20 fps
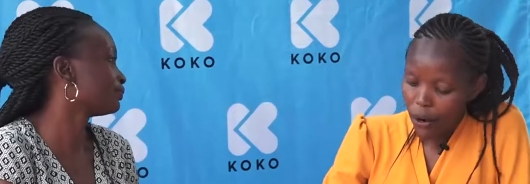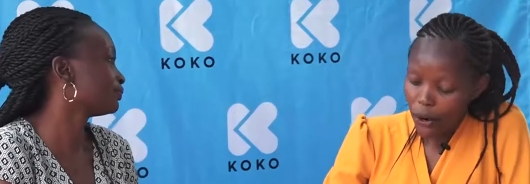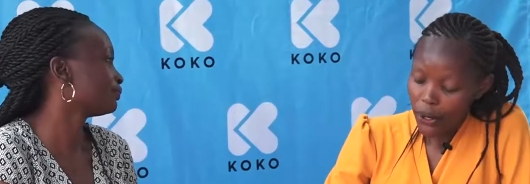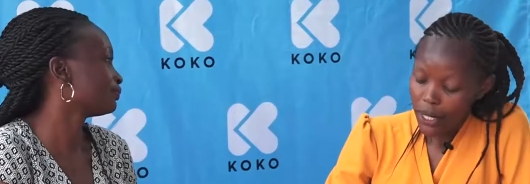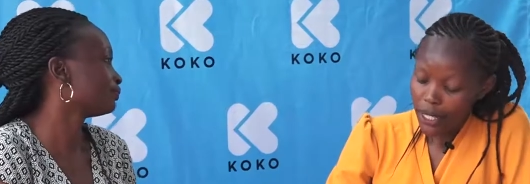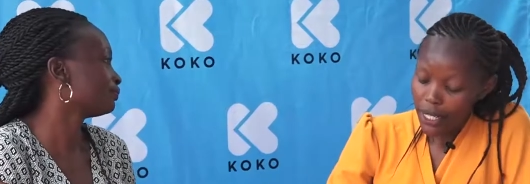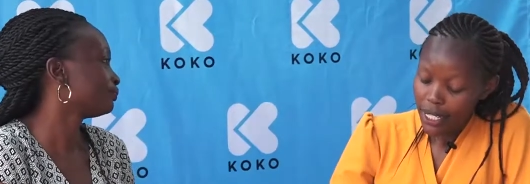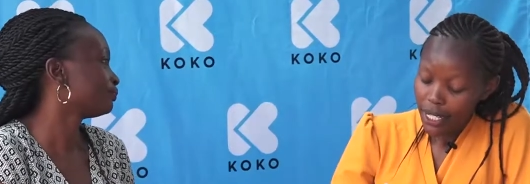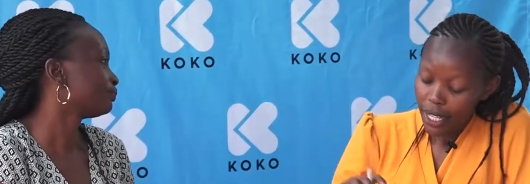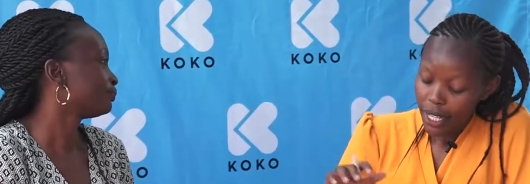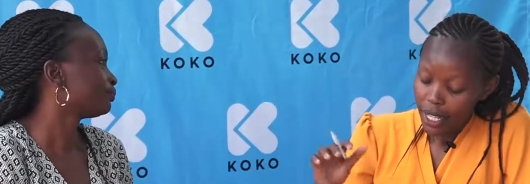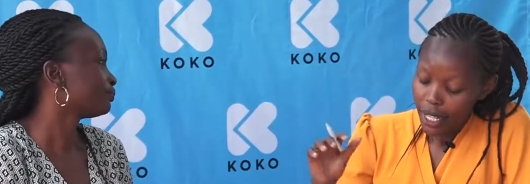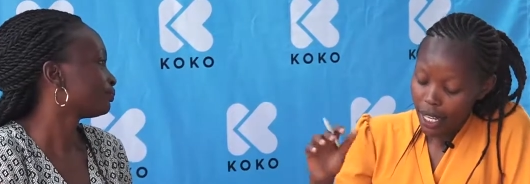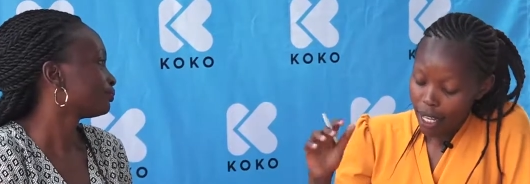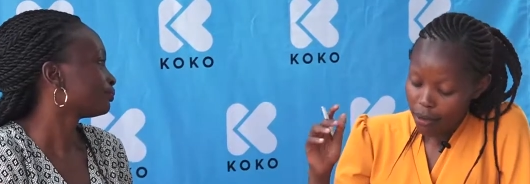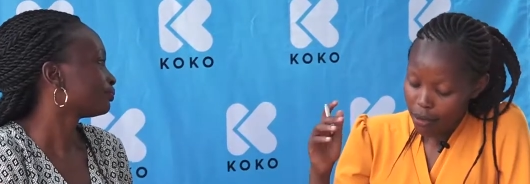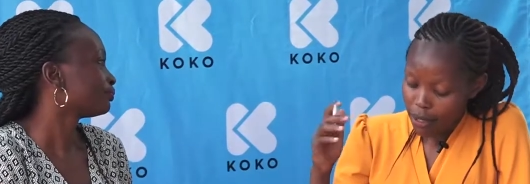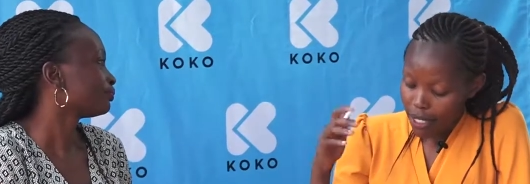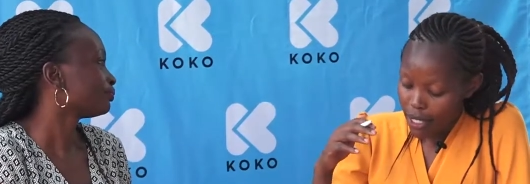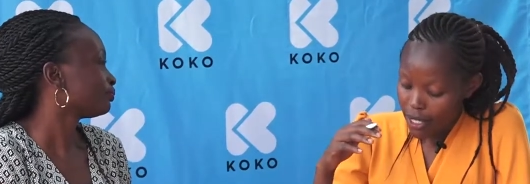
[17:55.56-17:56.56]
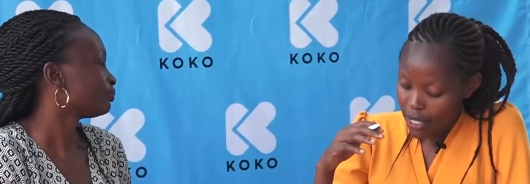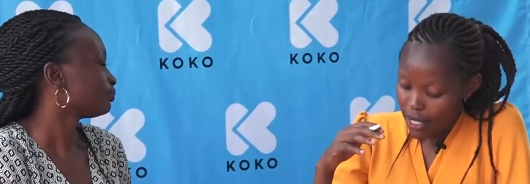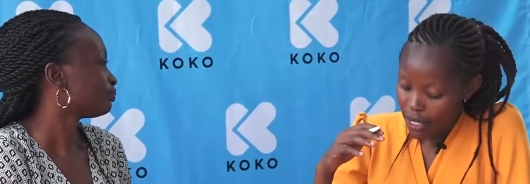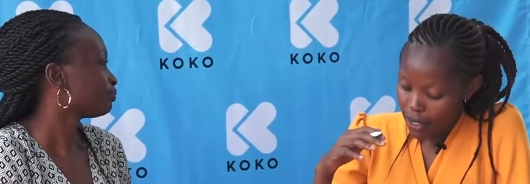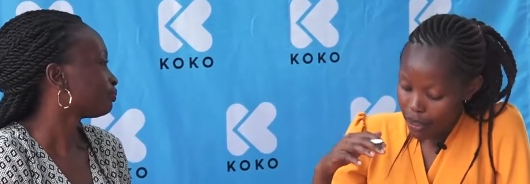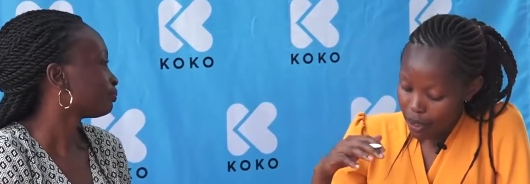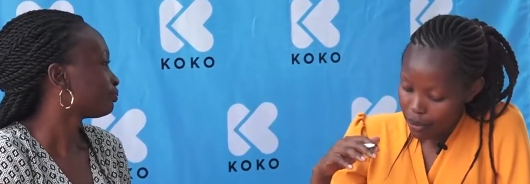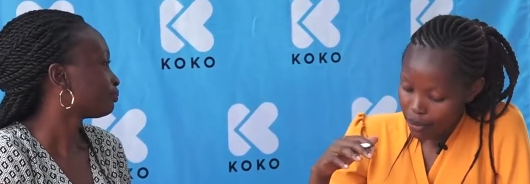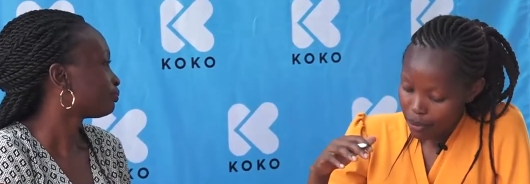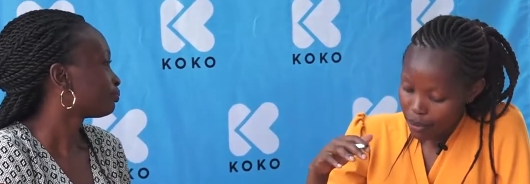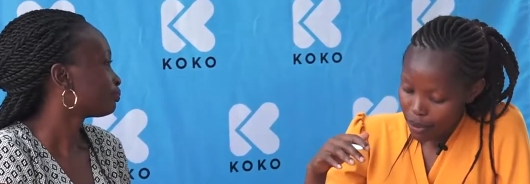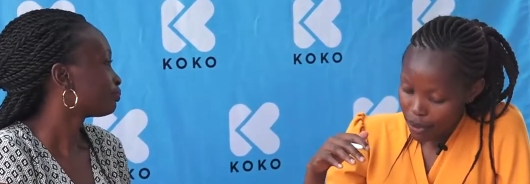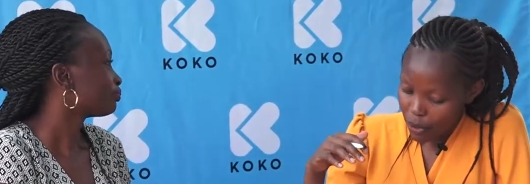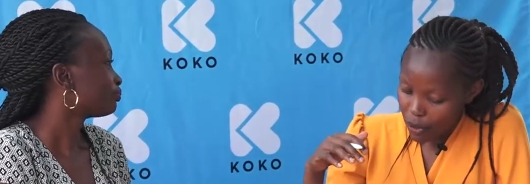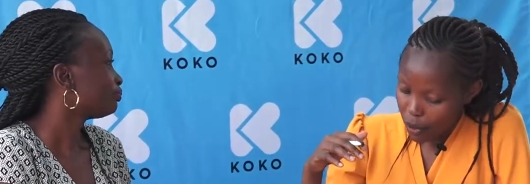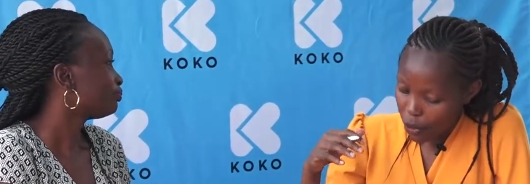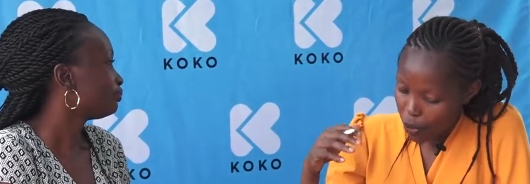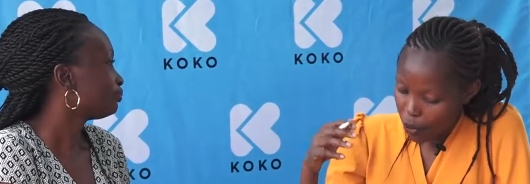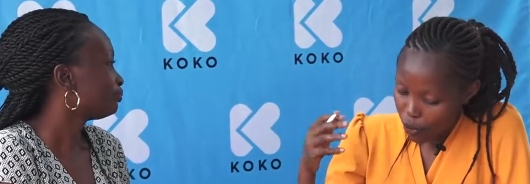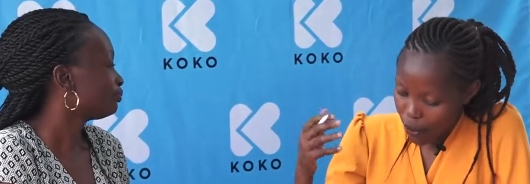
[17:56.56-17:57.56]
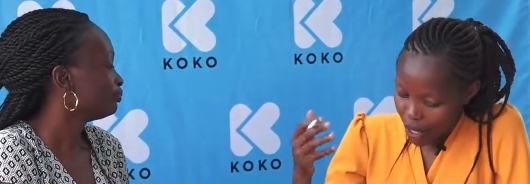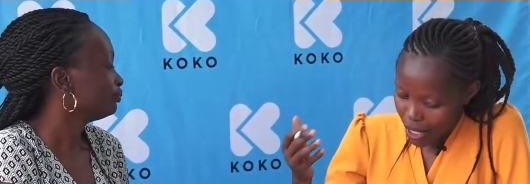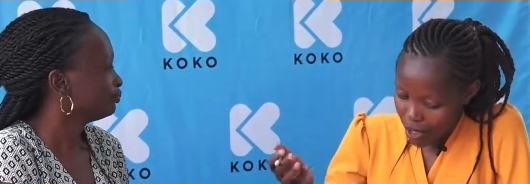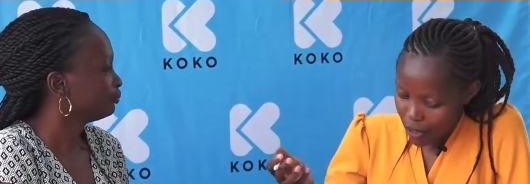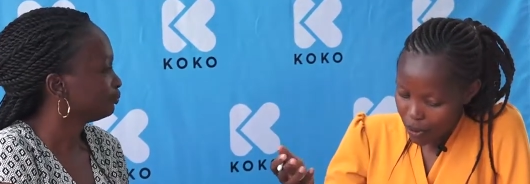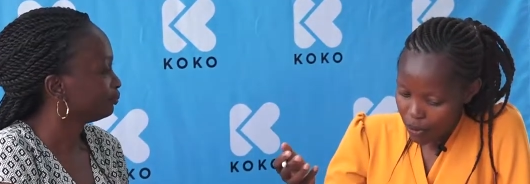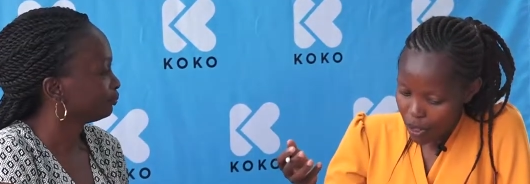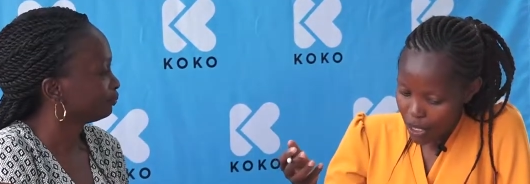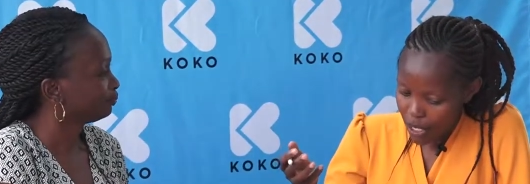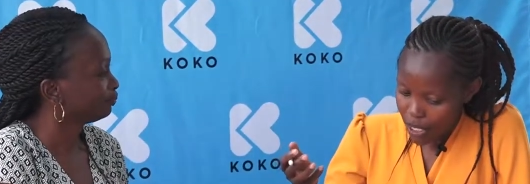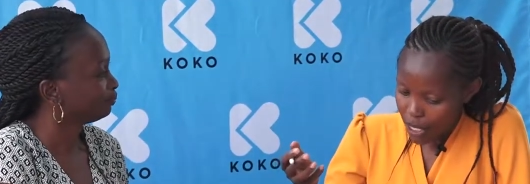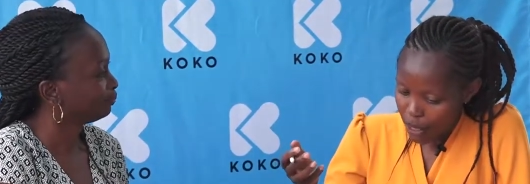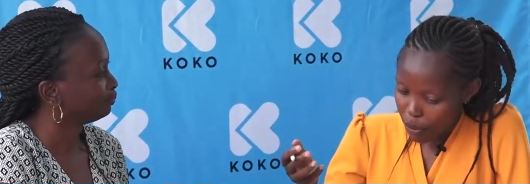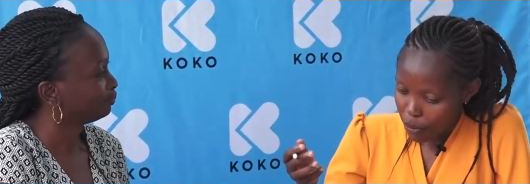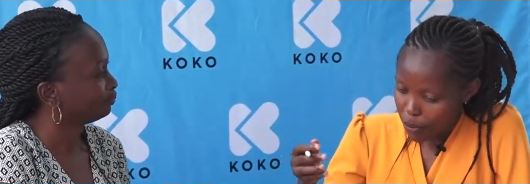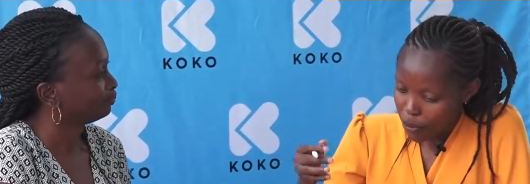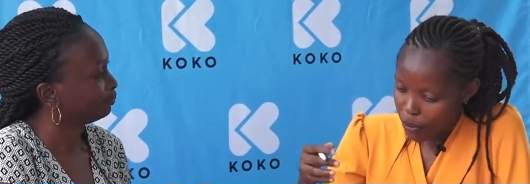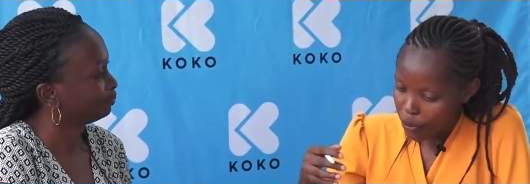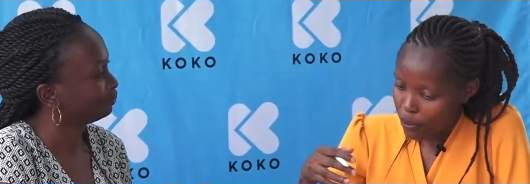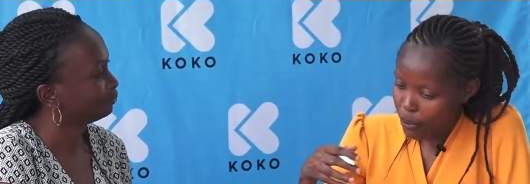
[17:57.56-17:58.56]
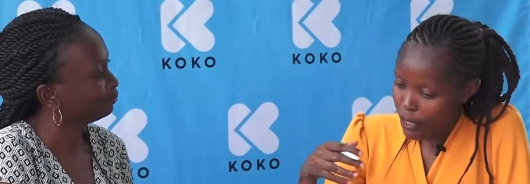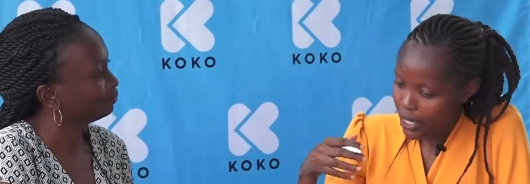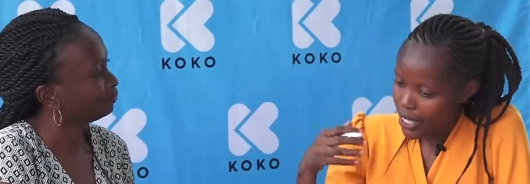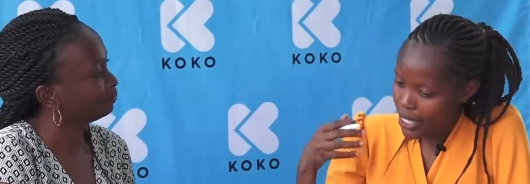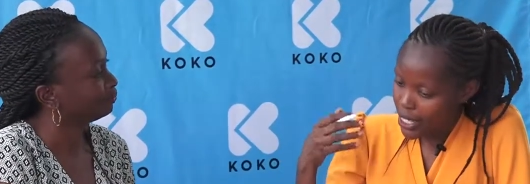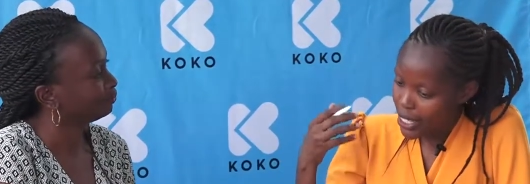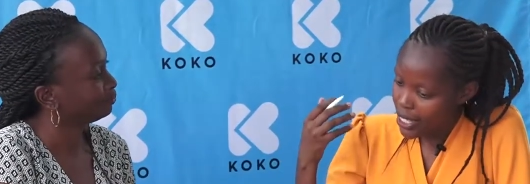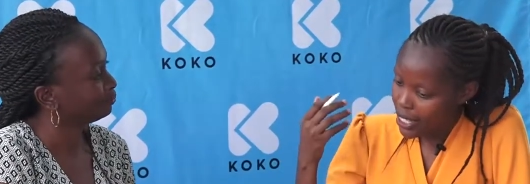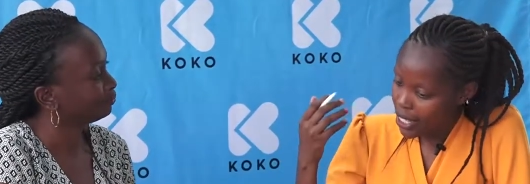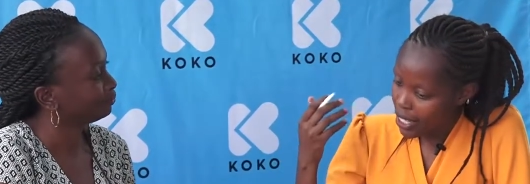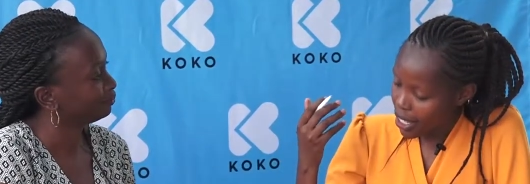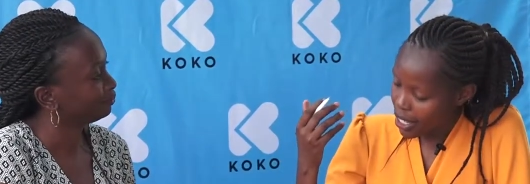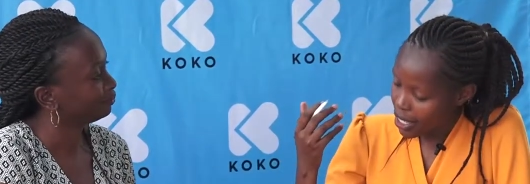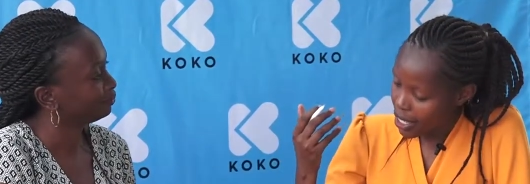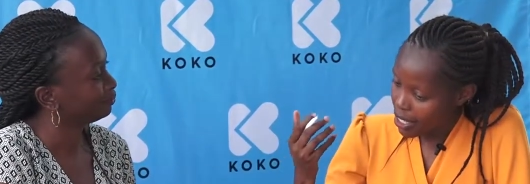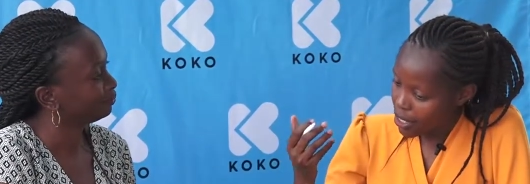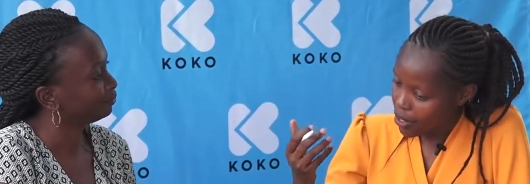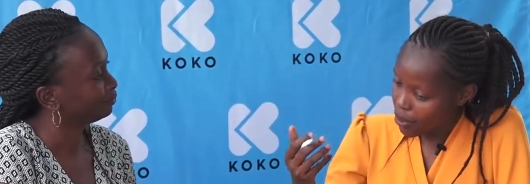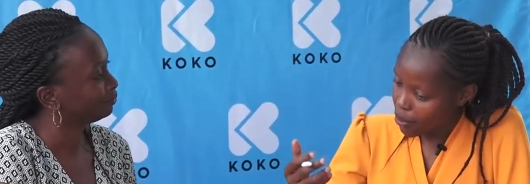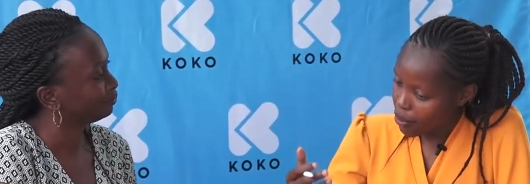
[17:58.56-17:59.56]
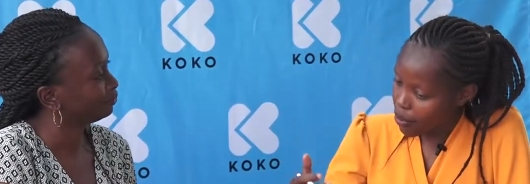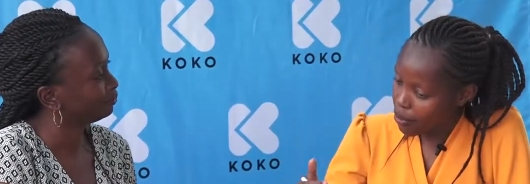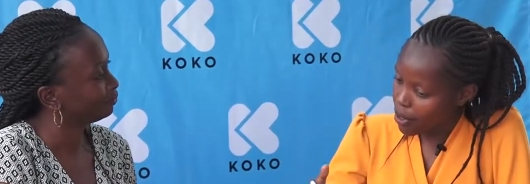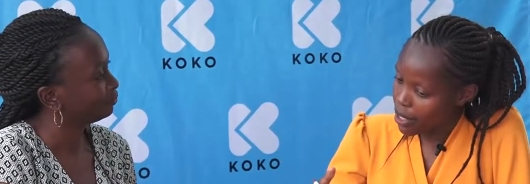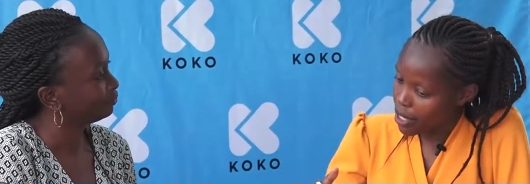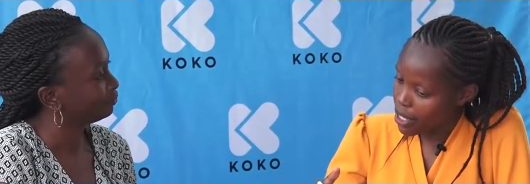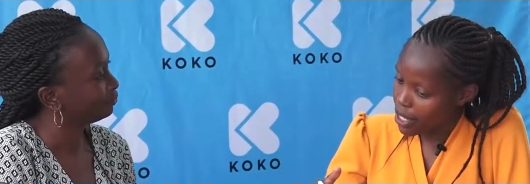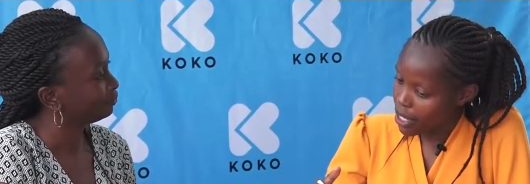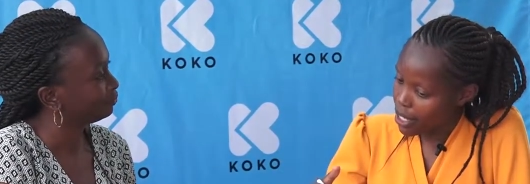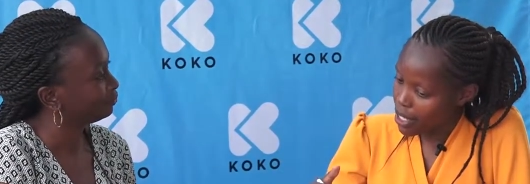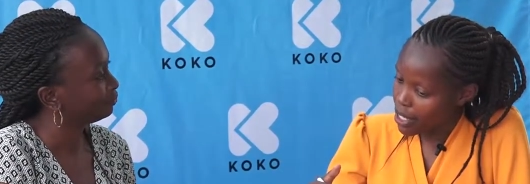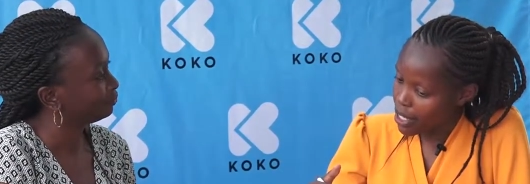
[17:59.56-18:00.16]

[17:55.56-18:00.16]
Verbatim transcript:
Speaker 1: All right. Now, I've seen um, you're part of the team, means there's so it's,